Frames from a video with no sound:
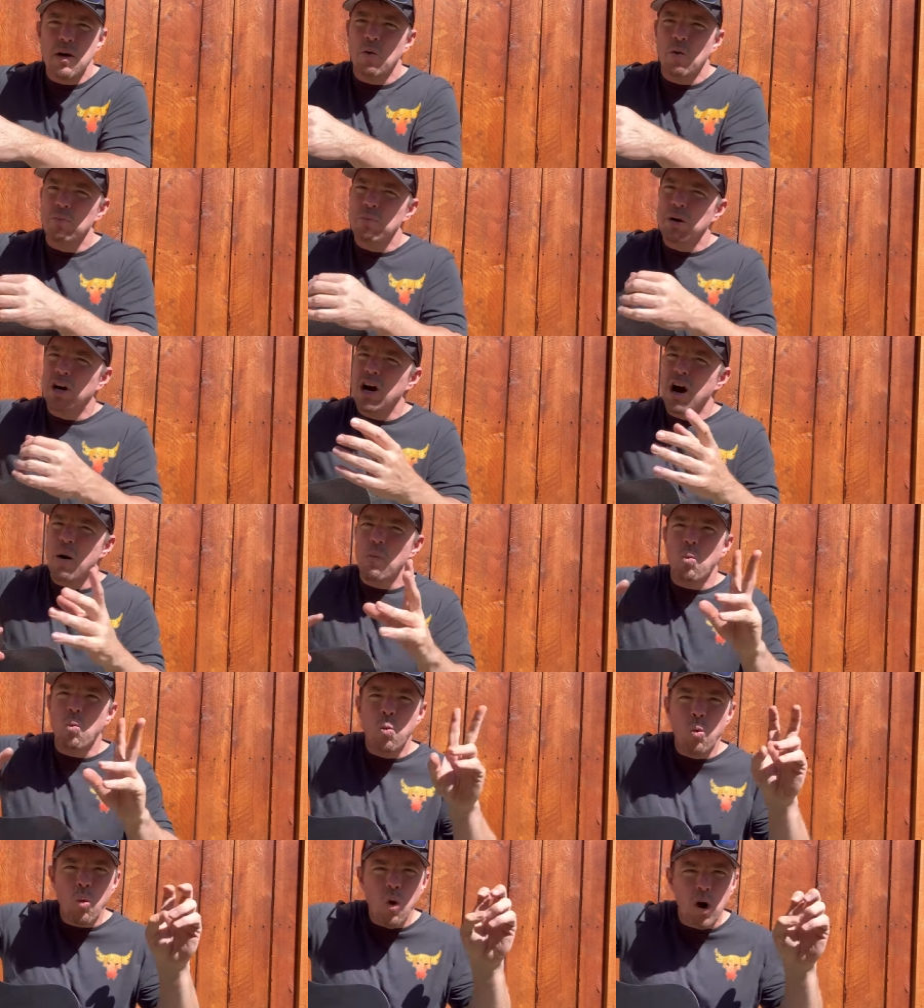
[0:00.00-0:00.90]

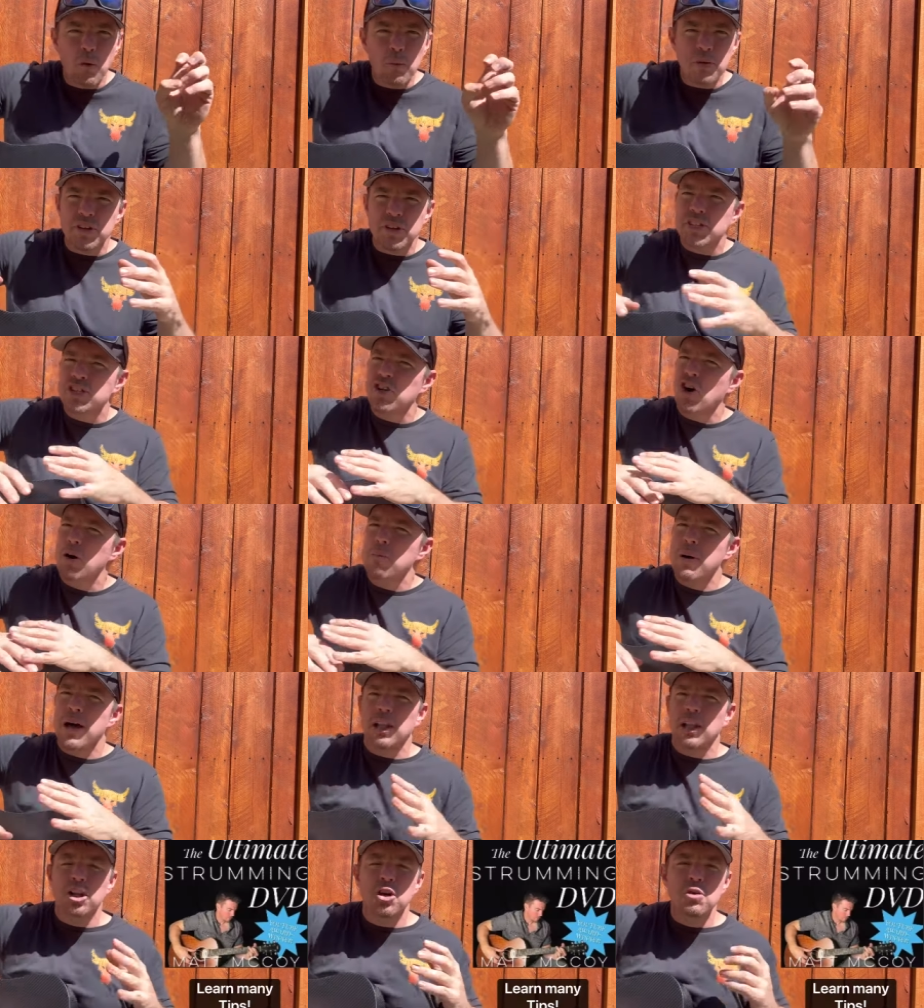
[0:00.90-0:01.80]
Become one with the guitar
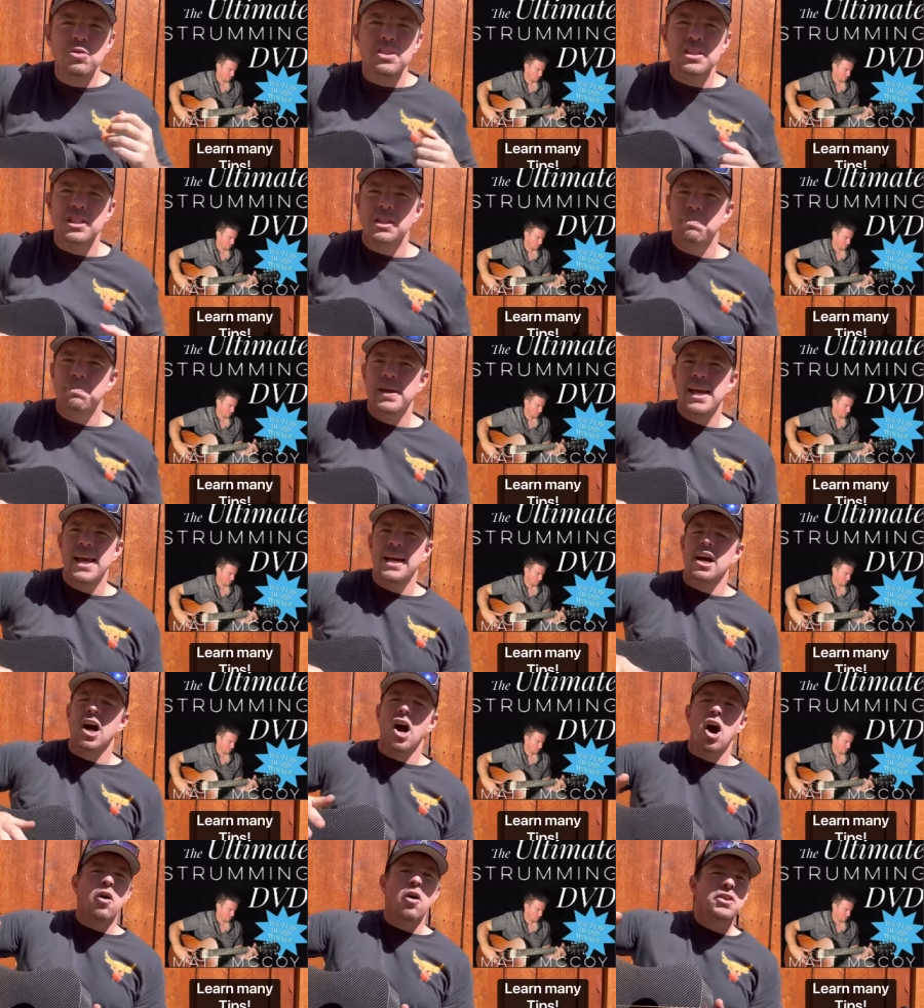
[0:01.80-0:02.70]
by losing the pick.
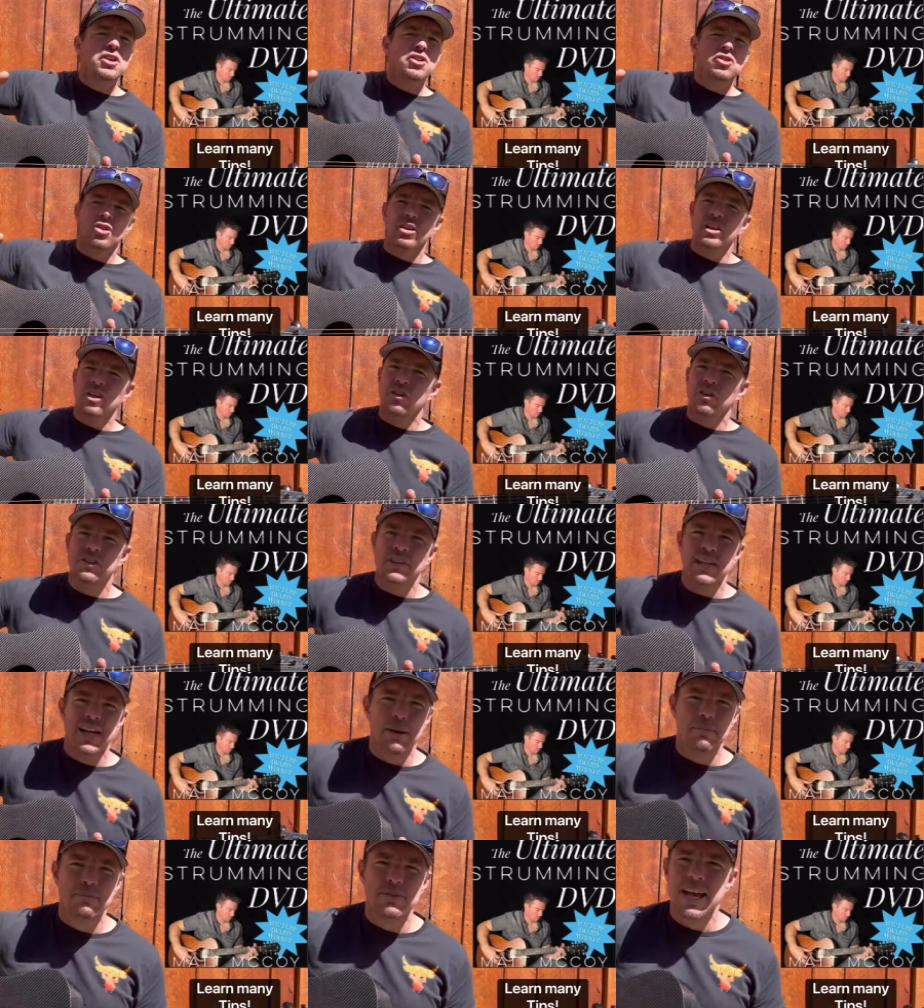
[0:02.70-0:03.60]
All these are little
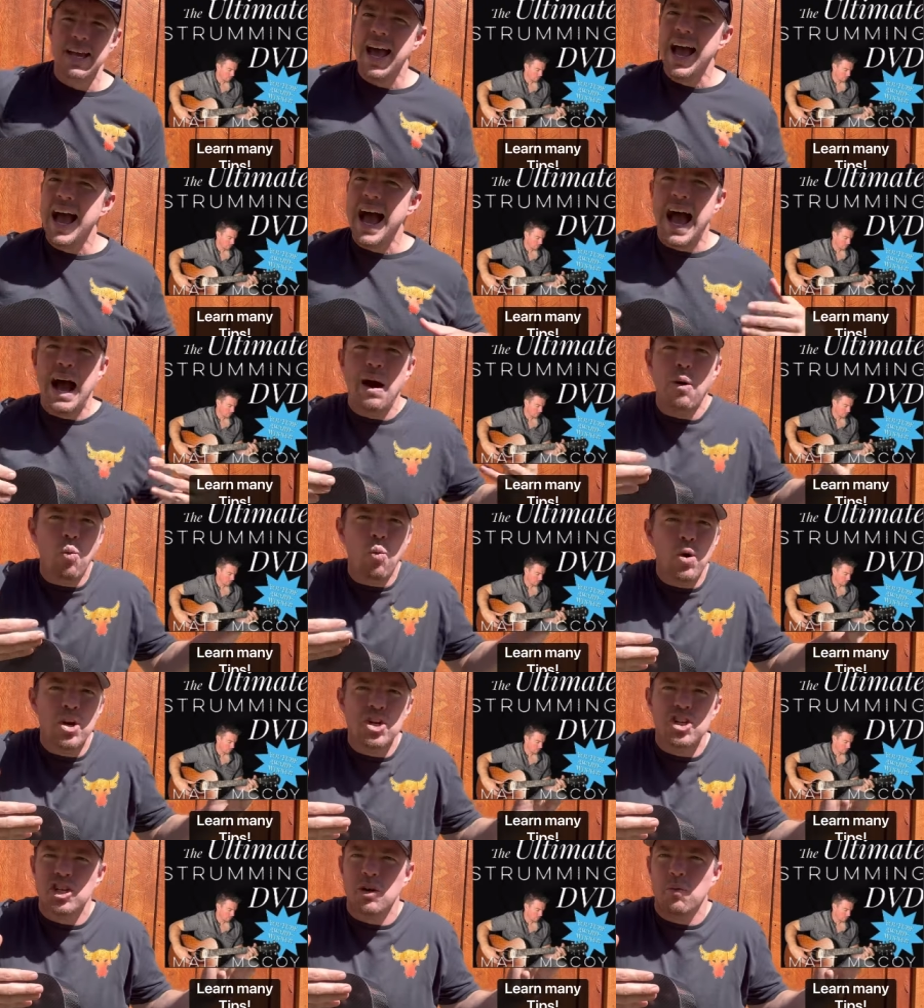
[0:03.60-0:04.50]
tips I
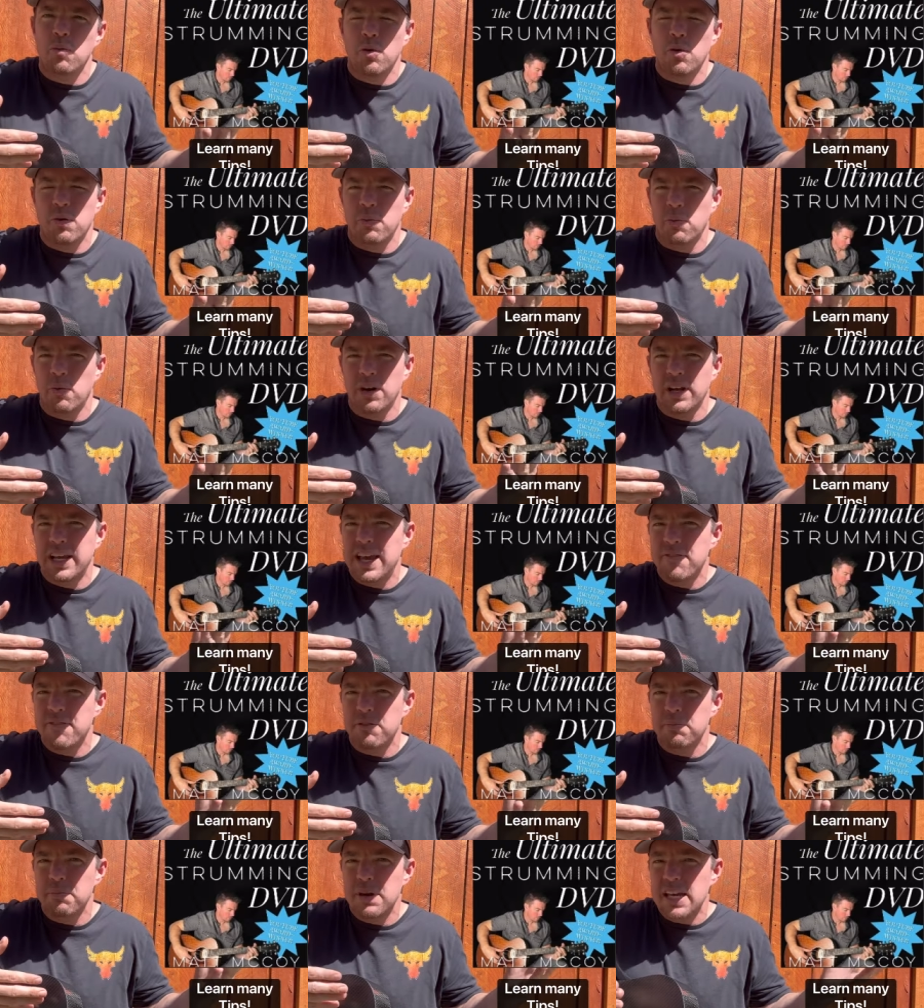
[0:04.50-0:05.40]
wish someone would have
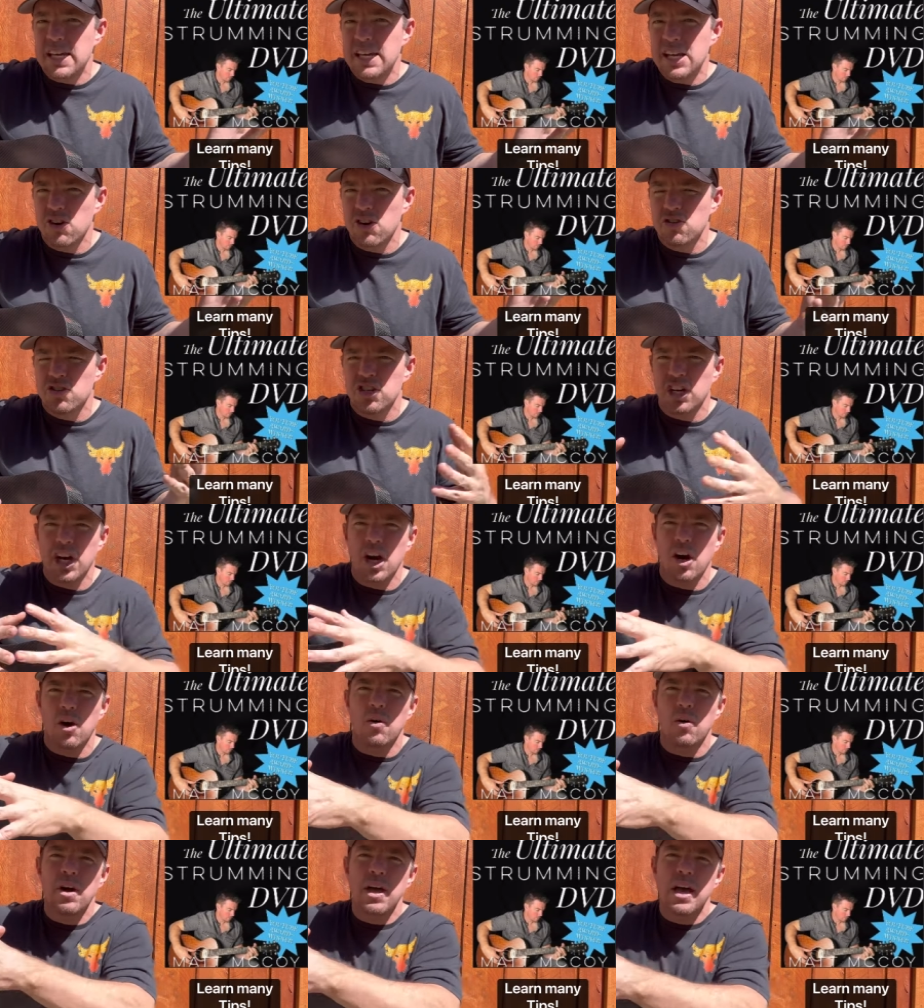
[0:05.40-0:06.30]
given me years
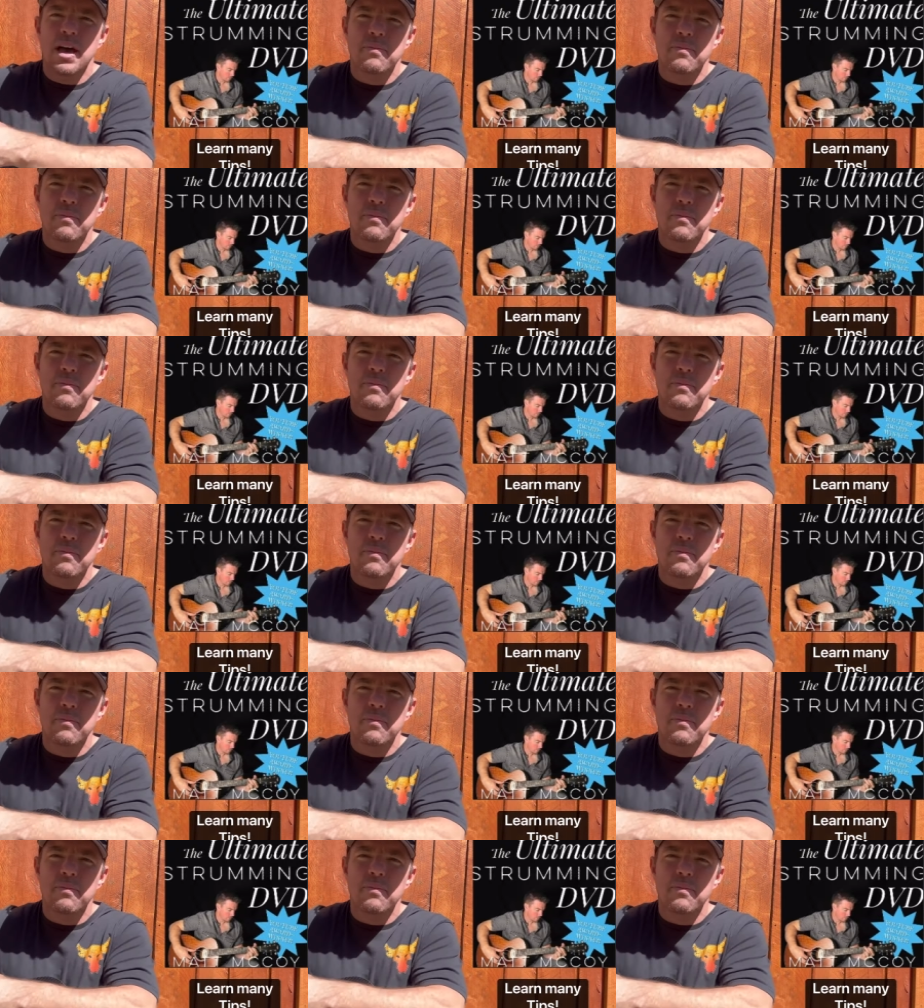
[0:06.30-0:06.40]
ago.